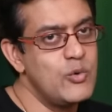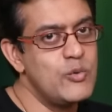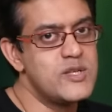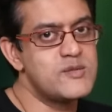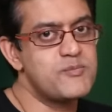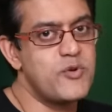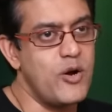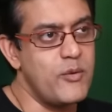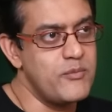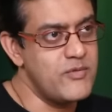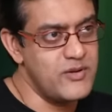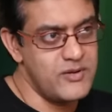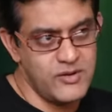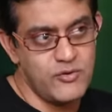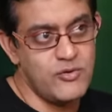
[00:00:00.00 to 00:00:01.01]
who is
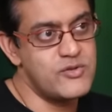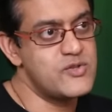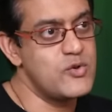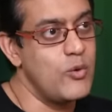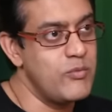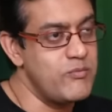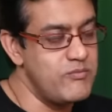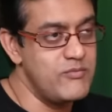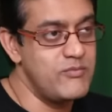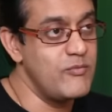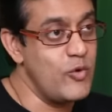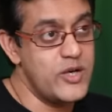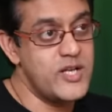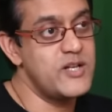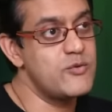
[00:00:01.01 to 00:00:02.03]
so
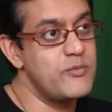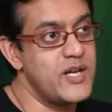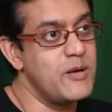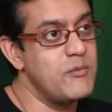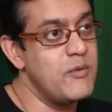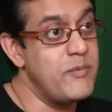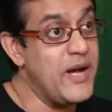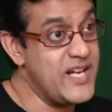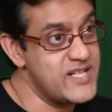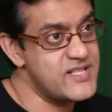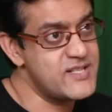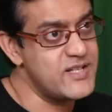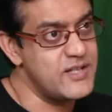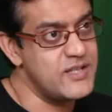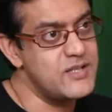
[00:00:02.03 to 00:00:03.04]
wanting to become a
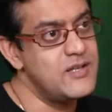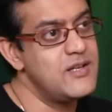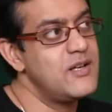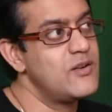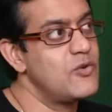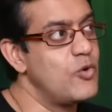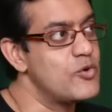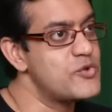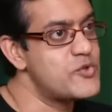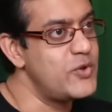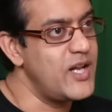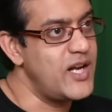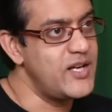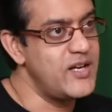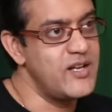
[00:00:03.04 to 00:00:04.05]
barrister, goes
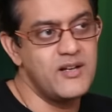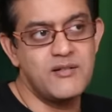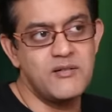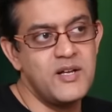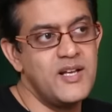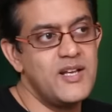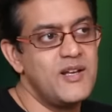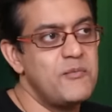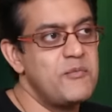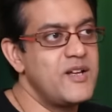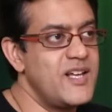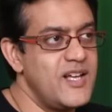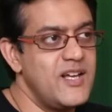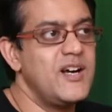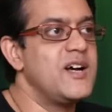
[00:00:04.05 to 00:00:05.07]
to London,
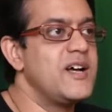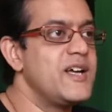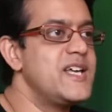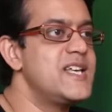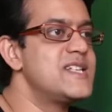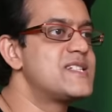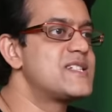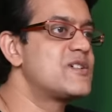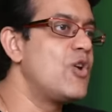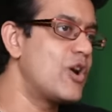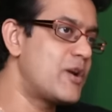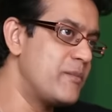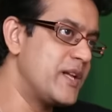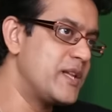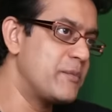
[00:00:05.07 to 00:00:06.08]
is
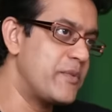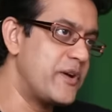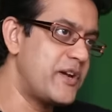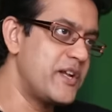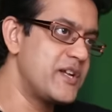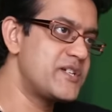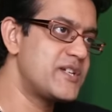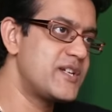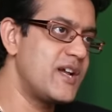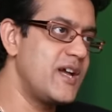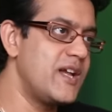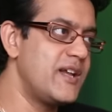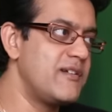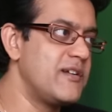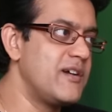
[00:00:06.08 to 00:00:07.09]
caught by the British
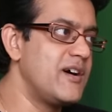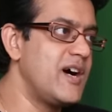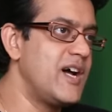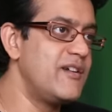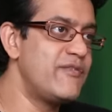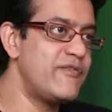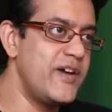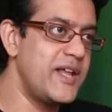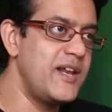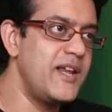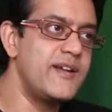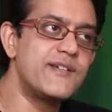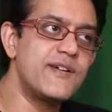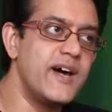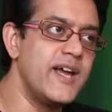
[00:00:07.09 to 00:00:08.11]
and
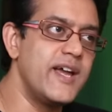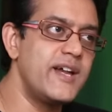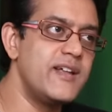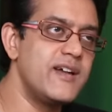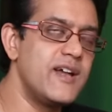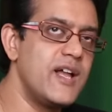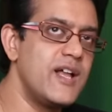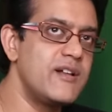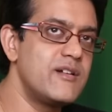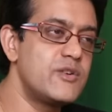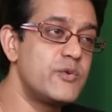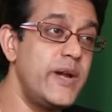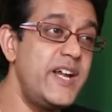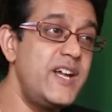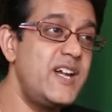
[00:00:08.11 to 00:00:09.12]
unfairly tried, and
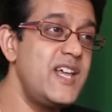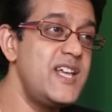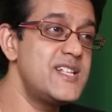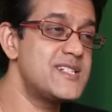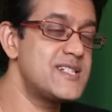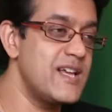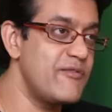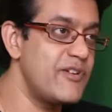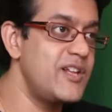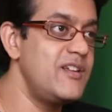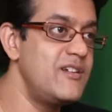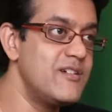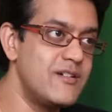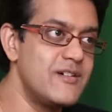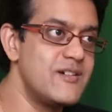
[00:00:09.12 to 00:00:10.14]

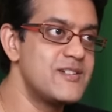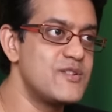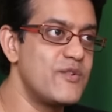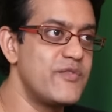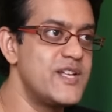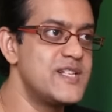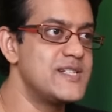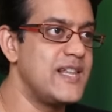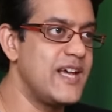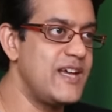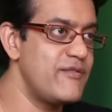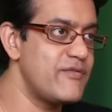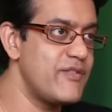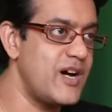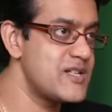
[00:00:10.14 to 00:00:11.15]
27 years of his
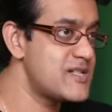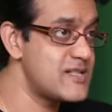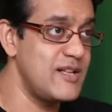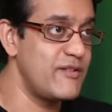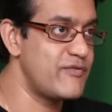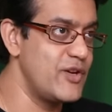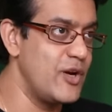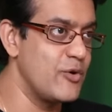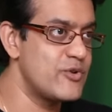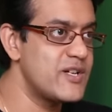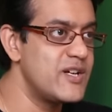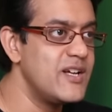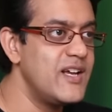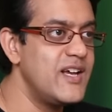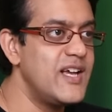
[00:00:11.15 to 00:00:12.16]
life are snuffed
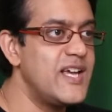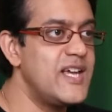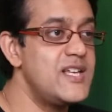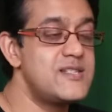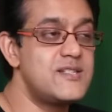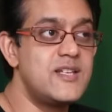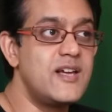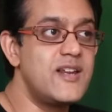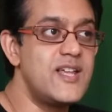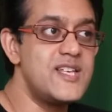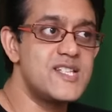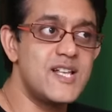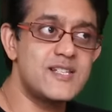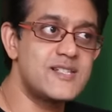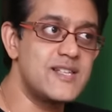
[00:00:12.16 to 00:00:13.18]
out. His
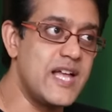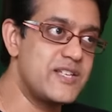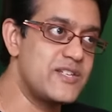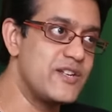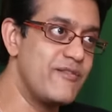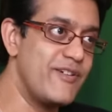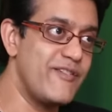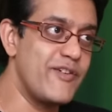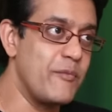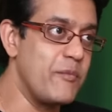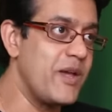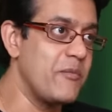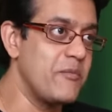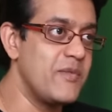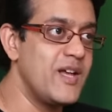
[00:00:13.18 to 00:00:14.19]
degrees are snatched away
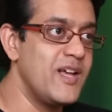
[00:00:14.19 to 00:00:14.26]
from him.